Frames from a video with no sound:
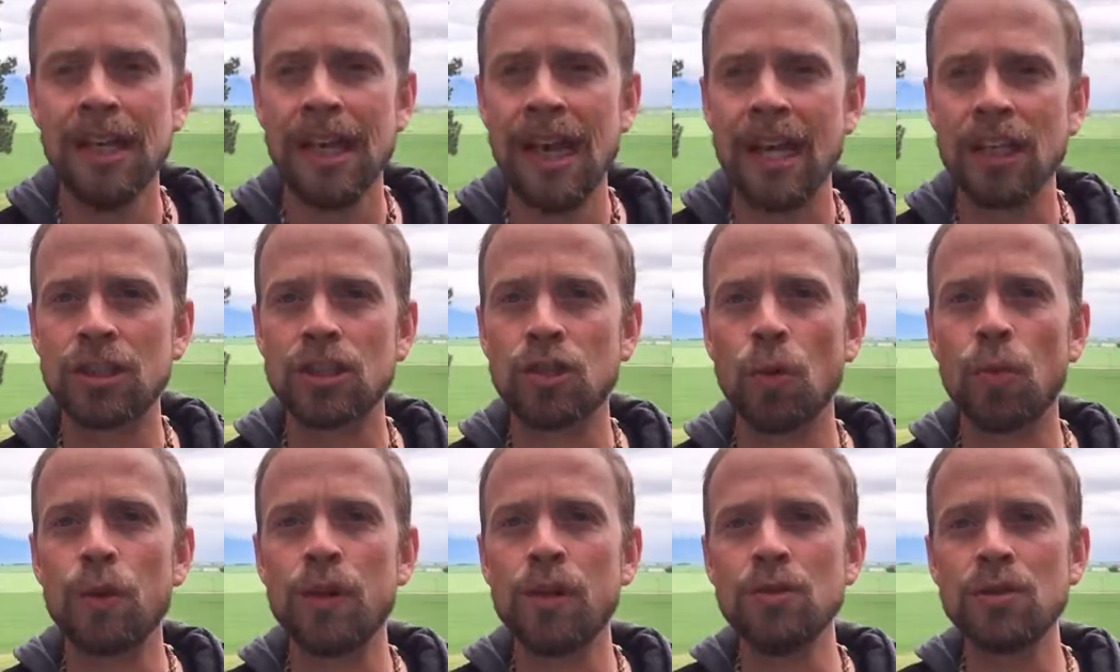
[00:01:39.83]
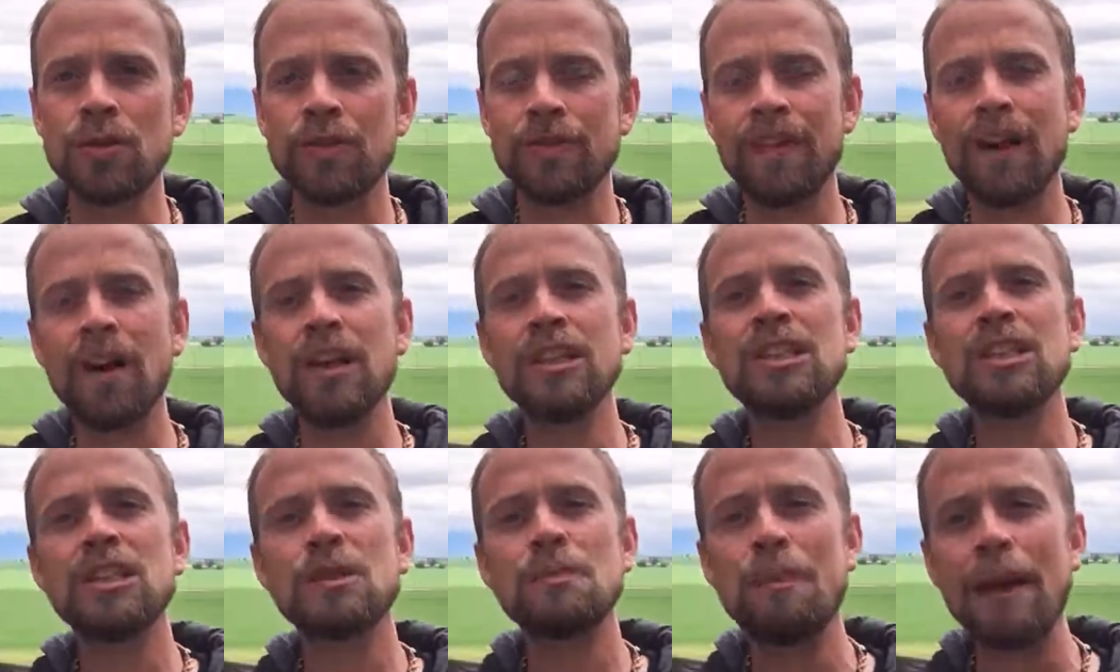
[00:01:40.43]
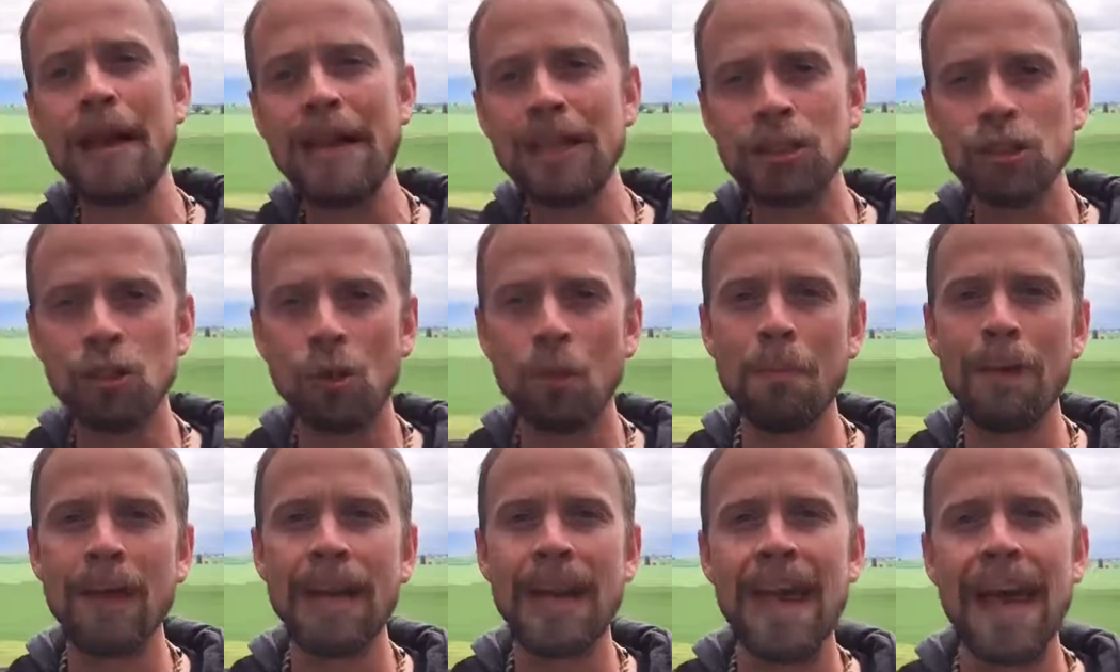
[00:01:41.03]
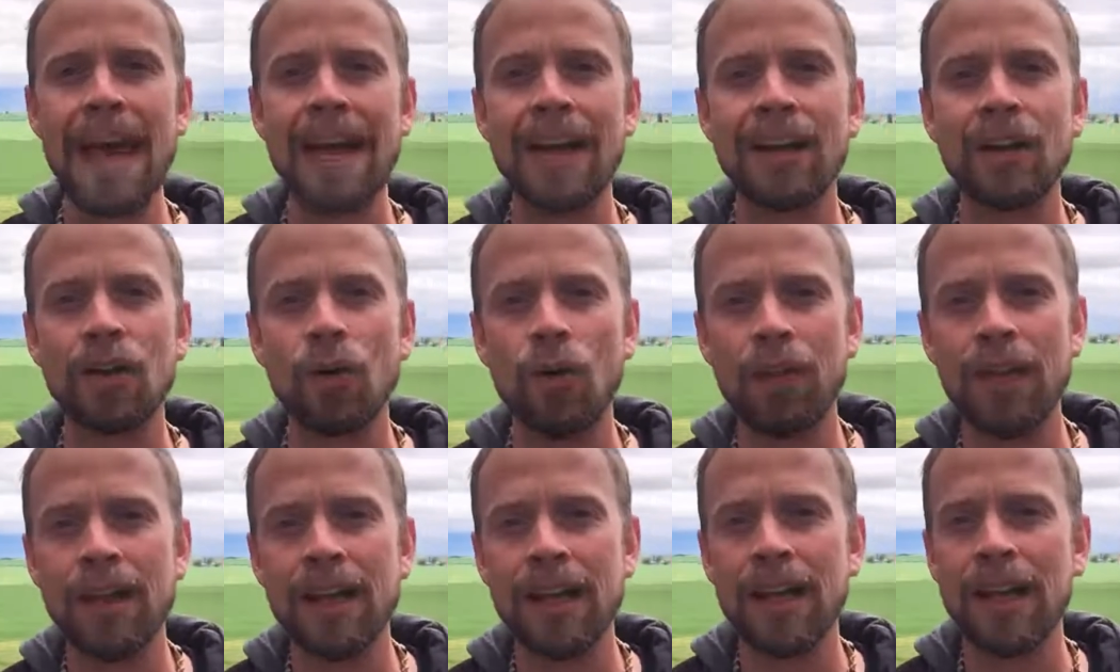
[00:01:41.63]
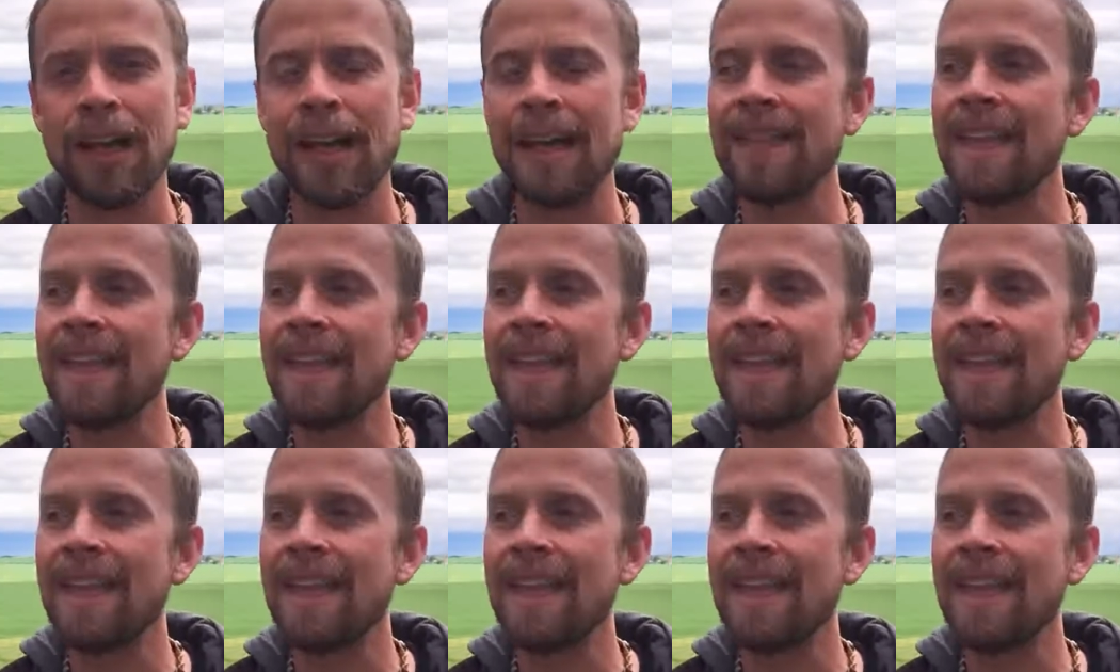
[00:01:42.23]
And so we used very spatial mechanical thinking.